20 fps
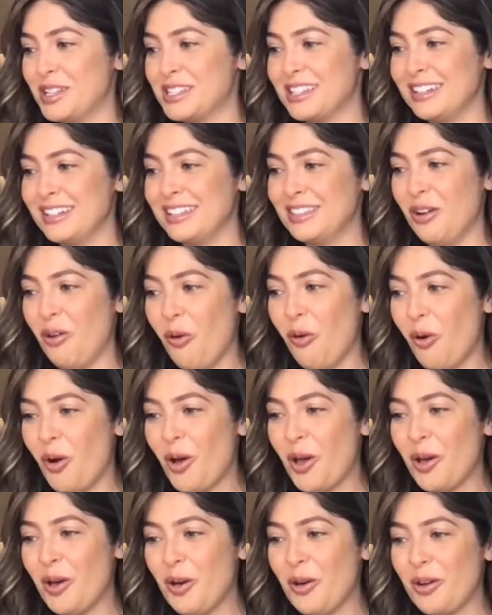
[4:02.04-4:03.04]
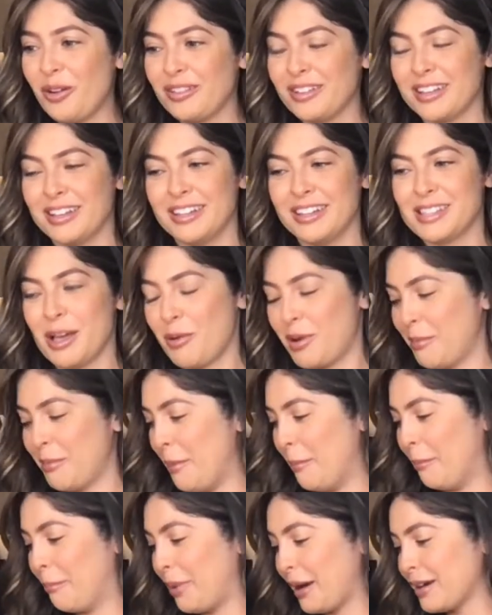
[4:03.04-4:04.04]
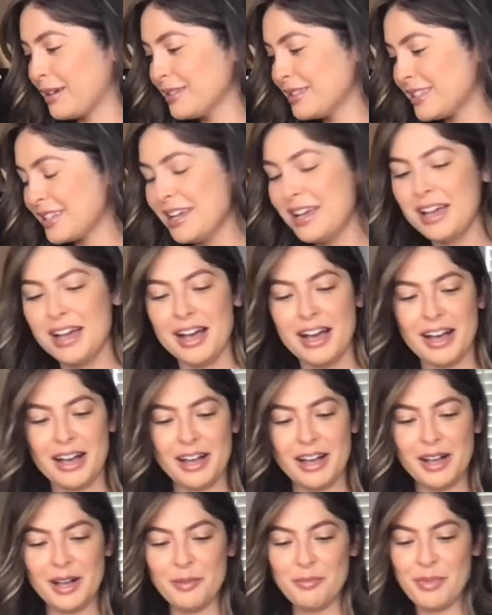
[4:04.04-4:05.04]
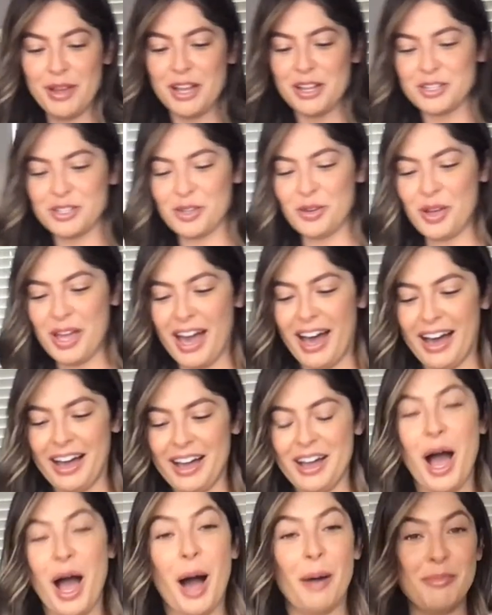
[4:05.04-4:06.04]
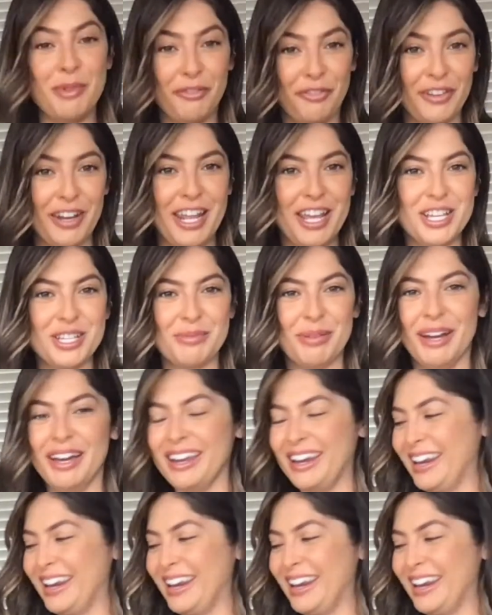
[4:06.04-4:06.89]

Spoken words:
wasn't in the oil because I would have been burnt. So yeah, I'm gonna finish.